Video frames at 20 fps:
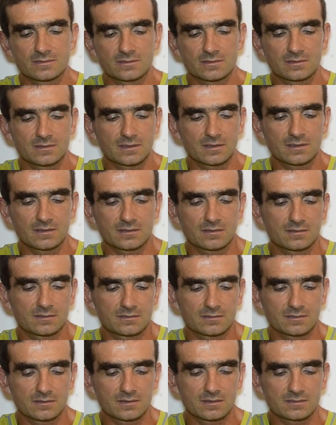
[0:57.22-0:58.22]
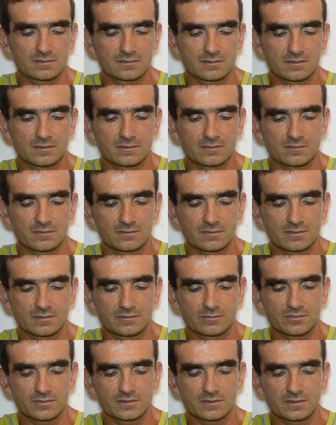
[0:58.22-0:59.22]
He
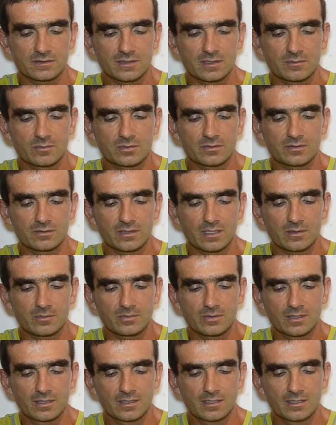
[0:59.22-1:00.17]
was still able to help.